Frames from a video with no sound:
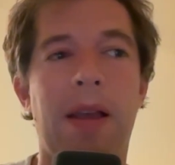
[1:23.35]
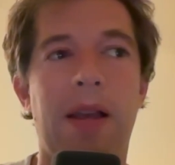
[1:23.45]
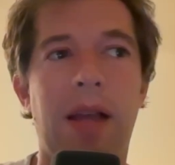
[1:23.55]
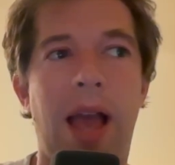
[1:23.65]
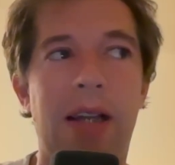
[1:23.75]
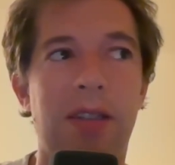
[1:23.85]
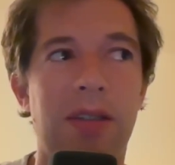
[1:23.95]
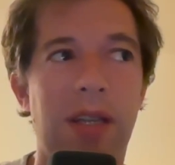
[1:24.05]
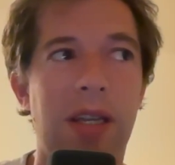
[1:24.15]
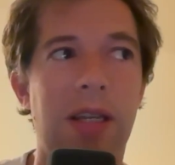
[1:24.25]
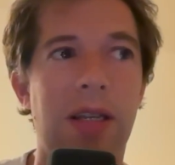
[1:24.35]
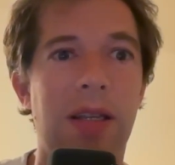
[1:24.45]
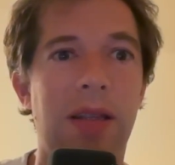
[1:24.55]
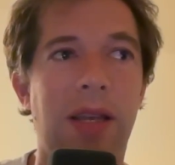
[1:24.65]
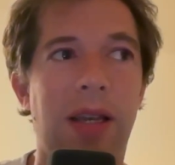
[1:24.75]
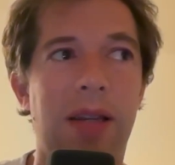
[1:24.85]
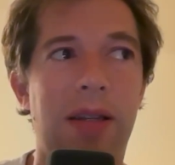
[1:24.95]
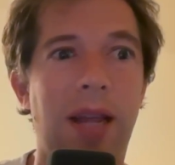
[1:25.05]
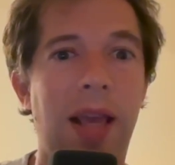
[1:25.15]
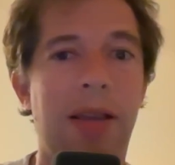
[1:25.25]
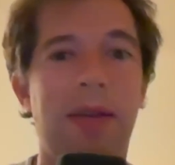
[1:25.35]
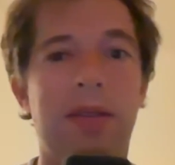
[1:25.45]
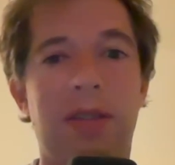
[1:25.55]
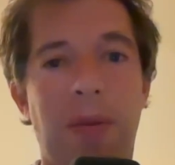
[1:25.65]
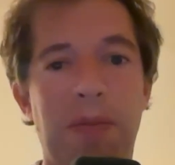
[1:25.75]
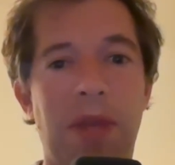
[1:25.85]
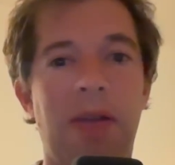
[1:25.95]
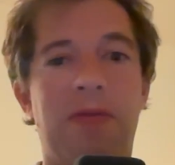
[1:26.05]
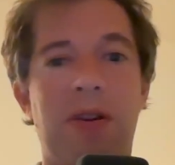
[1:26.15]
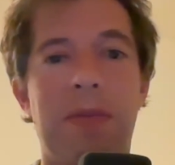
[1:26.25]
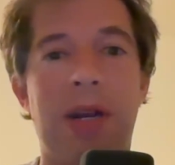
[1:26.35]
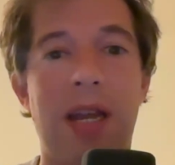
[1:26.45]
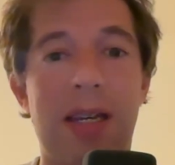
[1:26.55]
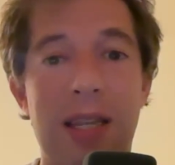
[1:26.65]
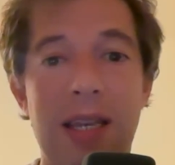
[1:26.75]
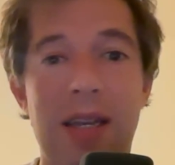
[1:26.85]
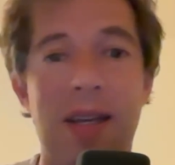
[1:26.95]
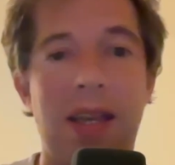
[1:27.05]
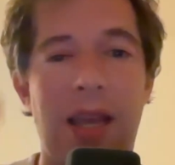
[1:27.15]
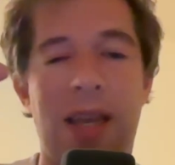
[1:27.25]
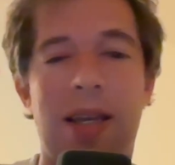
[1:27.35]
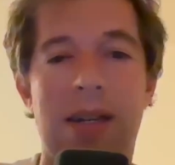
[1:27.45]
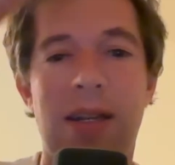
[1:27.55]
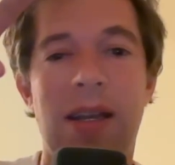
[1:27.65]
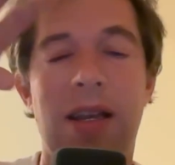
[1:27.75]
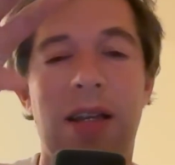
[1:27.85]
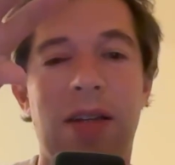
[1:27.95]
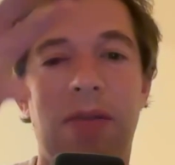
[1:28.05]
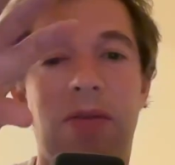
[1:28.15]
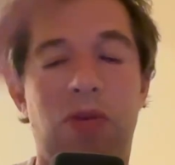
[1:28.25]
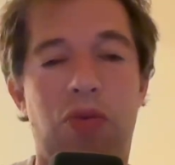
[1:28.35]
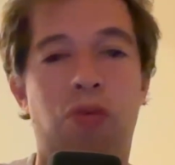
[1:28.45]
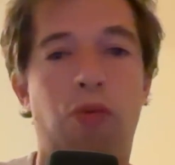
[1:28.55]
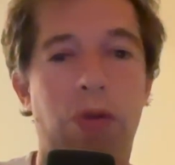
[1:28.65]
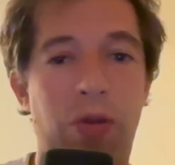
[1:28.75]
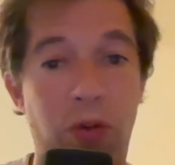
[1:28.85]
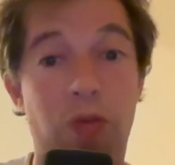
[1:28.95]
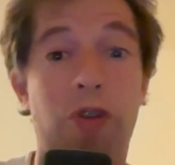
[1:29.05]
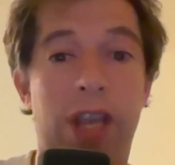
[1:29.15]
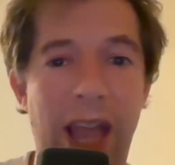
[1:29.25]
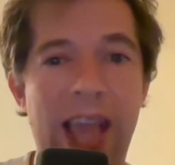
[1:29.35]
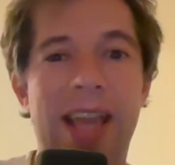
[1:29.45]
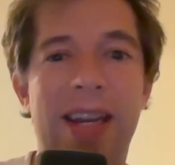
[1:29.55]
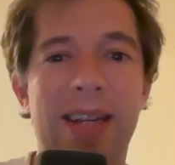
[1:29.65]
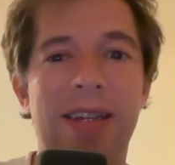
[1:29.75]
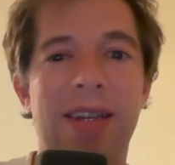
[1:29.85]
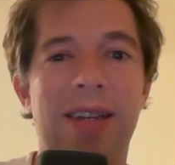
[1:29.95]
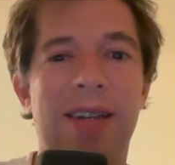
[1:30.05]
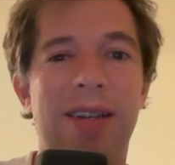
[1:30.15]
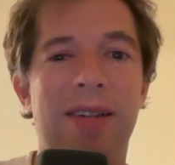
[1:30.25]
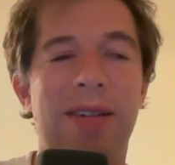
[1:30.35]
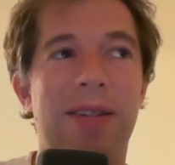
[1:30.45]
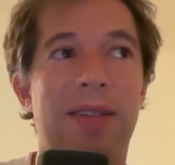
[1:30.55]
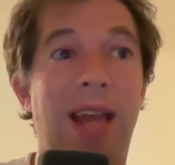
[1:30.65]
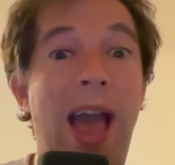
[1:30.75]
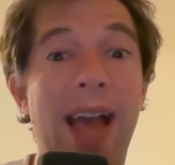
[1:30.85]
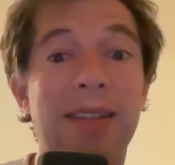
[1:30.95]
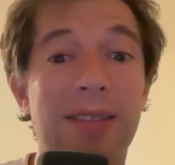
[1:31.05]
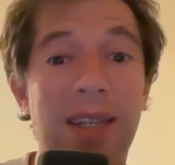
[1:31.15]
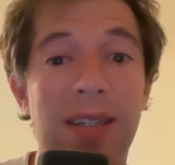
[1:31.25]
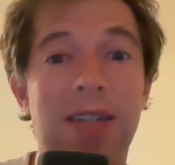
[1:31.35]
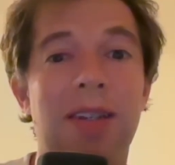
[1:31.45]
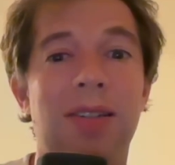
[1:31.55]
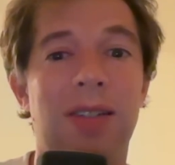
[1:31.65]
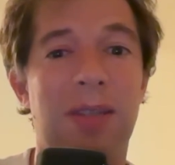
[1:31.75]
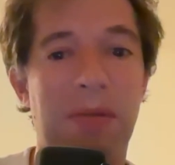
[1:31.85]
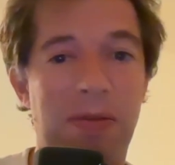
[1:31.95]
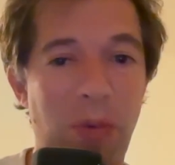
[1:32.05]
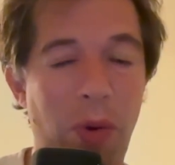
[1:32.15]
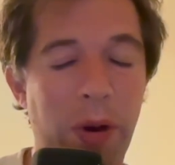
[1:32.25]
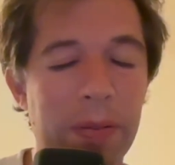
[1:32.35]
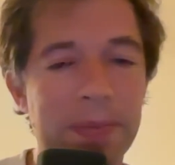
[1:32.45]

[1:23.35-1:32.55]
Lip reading: actually like take something from an idea and create text that didn't exist before.